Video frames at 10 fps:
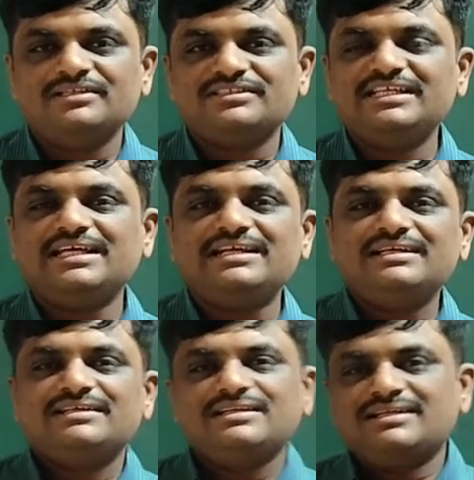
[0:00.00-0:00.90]
So
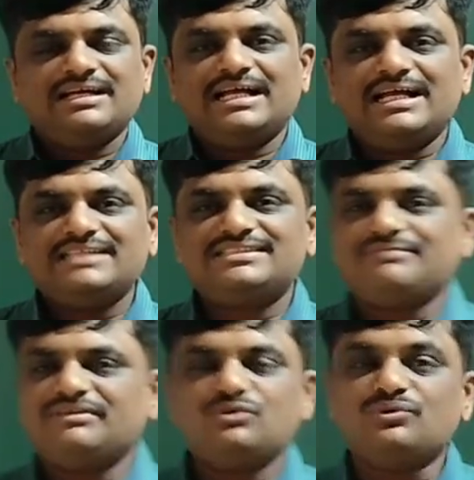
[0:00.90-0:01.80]
here,
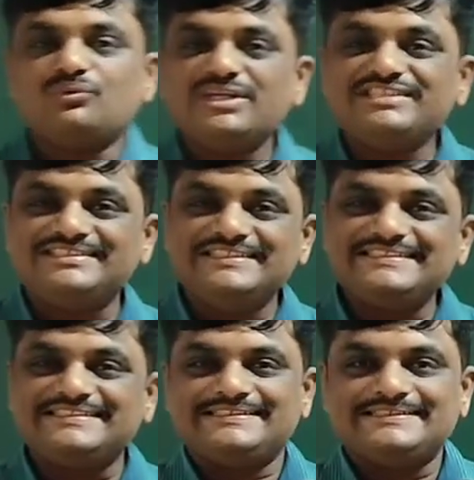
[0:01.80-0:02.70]
as we know what is
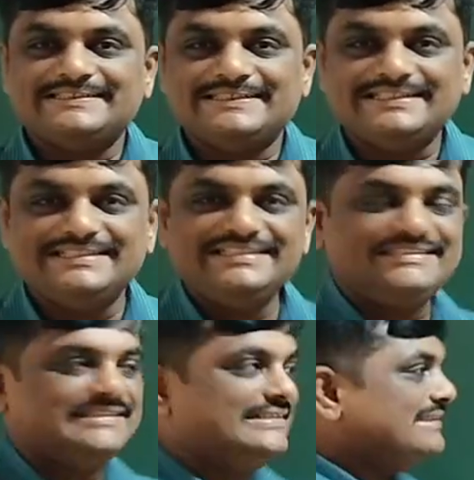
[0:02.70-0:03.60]
DC, in
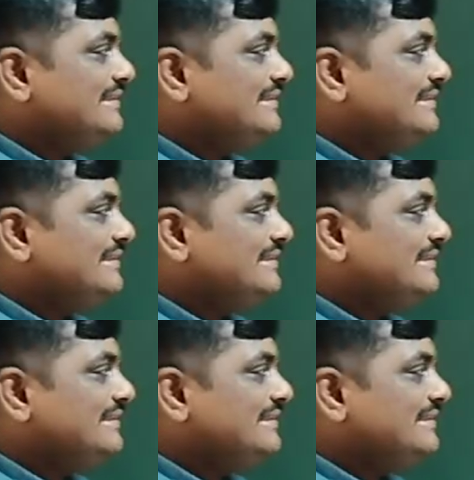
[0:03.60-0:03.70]
DC